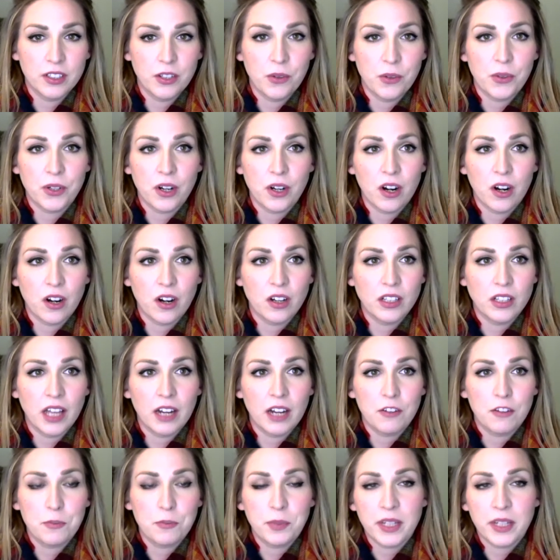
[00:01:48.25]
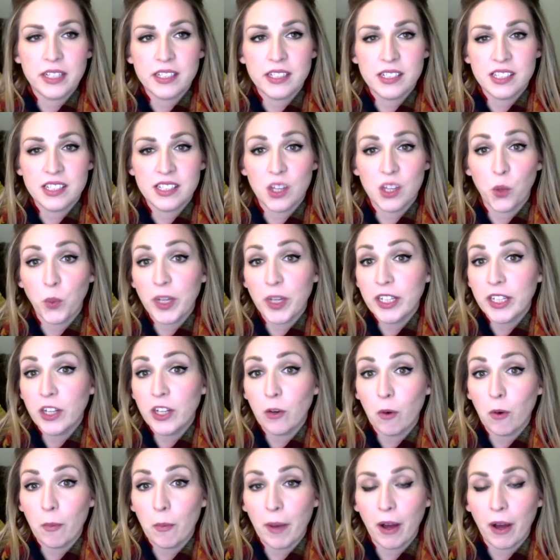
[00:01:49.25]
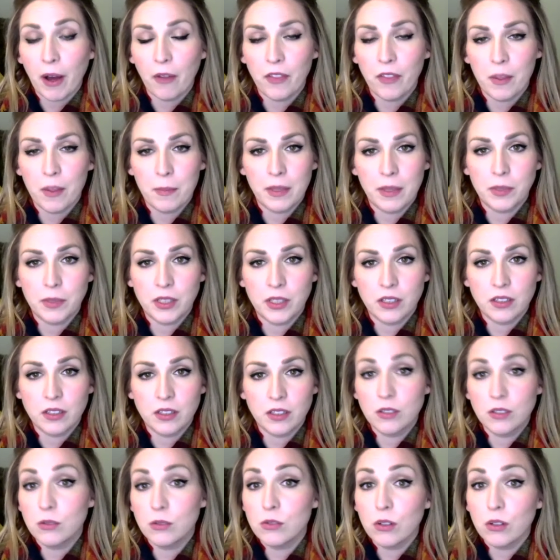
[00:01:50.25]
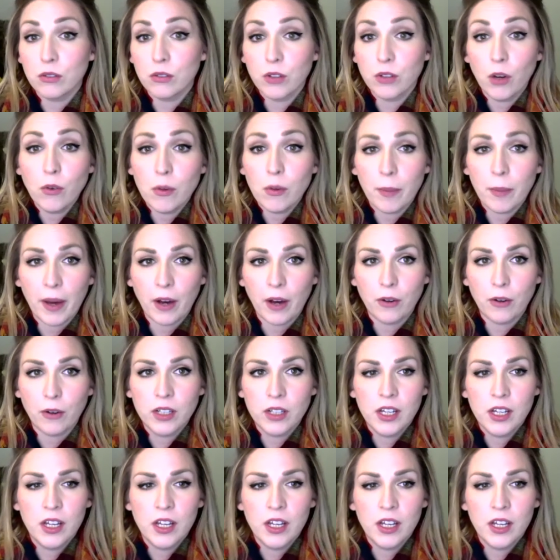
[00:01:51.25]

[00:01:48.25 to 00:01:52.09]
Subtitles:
There are a lot of places that we know about that maybe you don't know about,